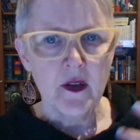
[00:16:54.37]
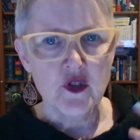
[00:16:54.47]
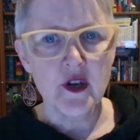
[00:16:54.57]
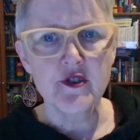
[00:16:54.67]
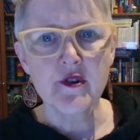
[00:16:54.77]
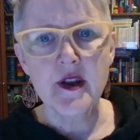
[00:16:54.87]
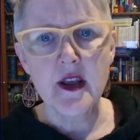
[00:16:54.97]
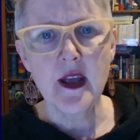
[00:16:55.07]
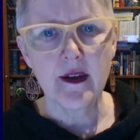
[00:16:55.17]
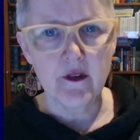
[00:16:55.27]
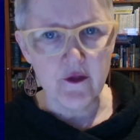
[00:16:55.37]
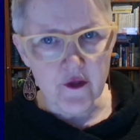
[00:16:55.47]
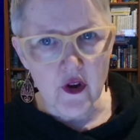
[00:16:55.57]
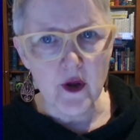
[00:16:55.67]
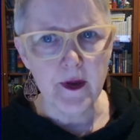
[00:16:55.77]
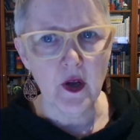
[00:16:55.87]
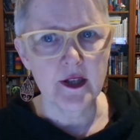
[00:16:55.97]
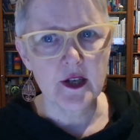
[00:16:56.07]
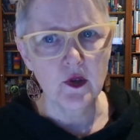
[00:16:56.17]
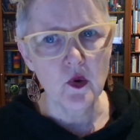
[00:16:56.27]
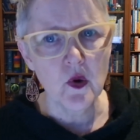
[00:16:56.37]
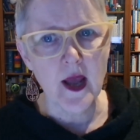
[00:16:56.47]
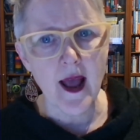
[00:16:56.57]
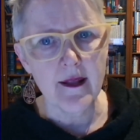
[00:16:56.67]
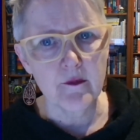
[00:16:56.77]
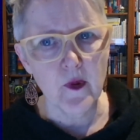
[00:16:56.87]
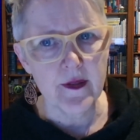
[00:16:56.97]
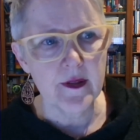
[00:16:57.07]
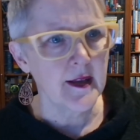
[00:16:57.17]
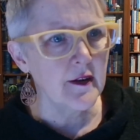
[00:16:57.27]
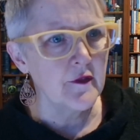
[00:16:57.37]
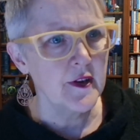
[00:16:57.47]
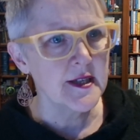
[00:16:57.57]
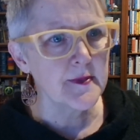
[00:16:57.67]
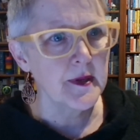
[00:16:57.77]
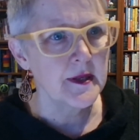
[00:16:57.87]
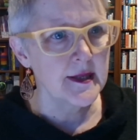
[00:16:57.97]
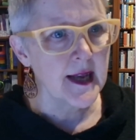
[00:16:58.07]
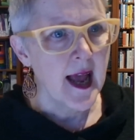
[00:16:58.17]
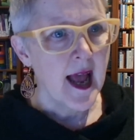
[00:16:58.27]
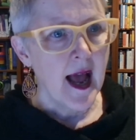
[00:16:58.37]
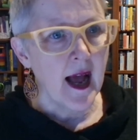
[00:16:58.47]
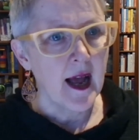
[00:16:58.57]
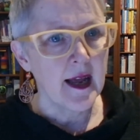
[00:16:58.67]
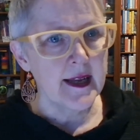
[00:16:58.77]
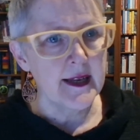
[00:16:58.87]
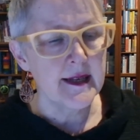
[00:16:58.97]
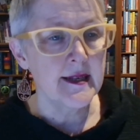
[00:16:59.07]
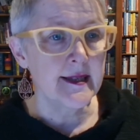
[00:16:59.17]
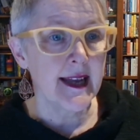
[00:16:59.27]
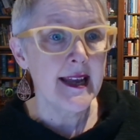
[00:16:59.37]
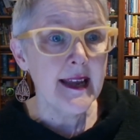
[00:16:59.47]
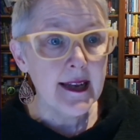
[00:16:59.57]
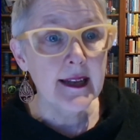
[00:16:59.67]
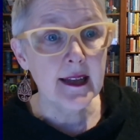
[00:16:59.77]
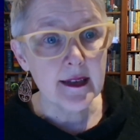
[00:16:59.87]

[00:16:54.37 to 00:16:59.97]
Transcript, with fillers: Treasury and FIRB are going to look at whether the investment uh, is in